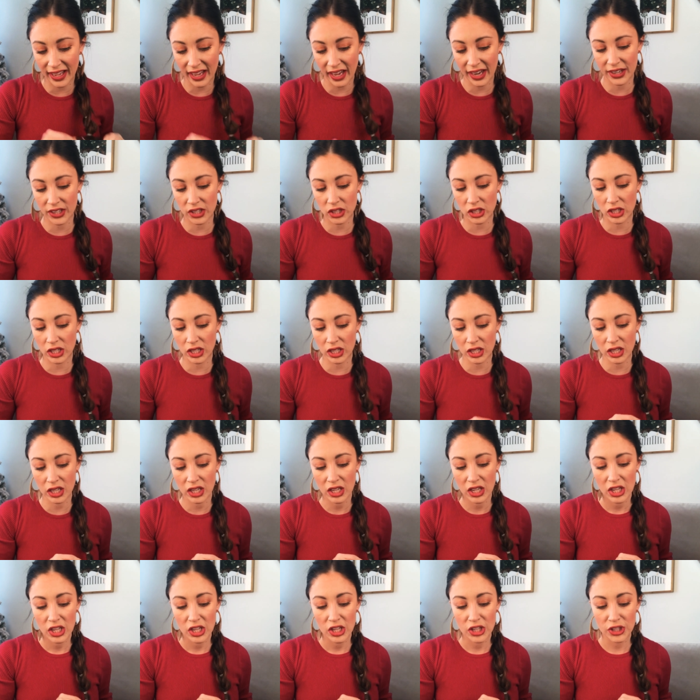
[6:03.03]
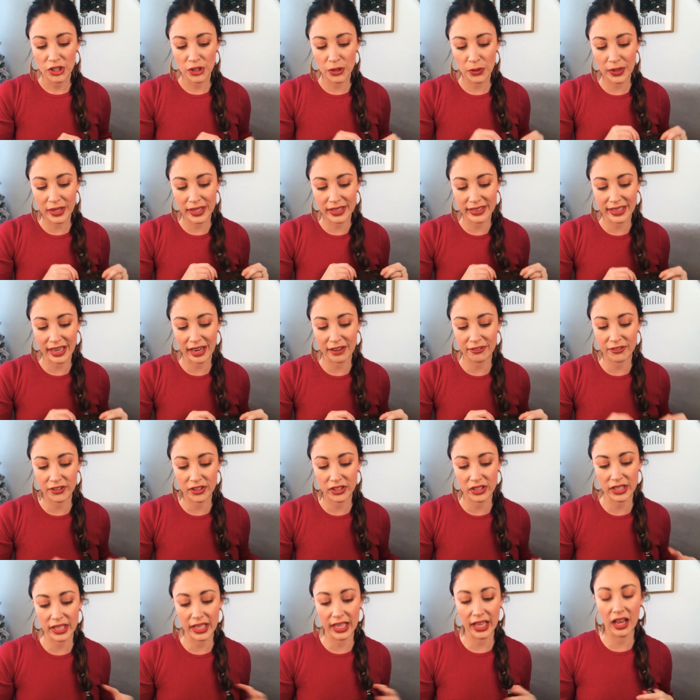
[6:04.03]
that kind of look, you can
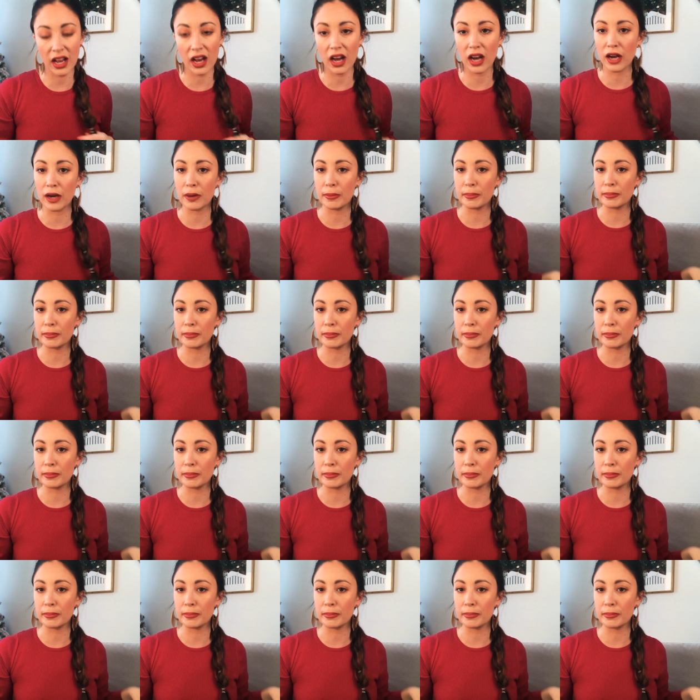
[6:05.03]
definitely